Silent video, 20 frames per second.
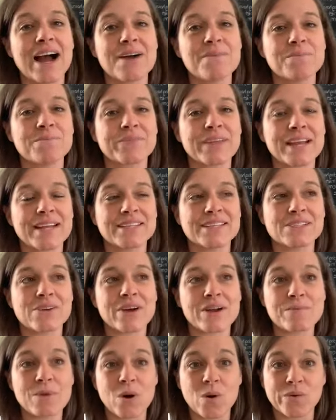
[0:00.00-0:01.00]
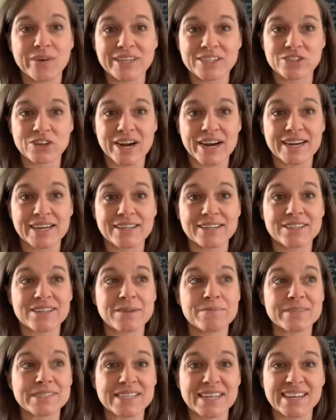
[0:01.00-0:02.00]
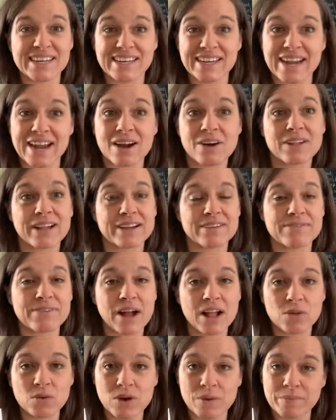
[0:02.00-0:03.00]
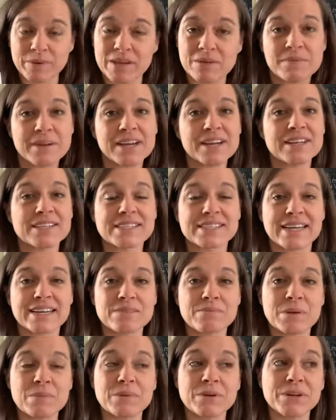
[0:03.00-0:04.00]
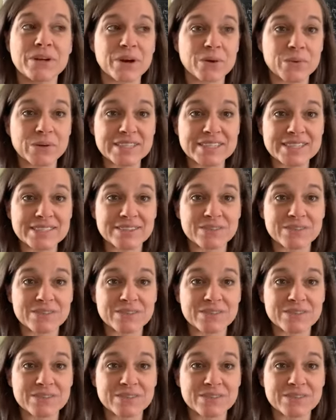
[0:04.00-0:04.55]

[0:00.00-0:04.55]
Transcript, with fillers: Um, and so I'm always trying, I'm sending out like follow-up emails, letting people know we're,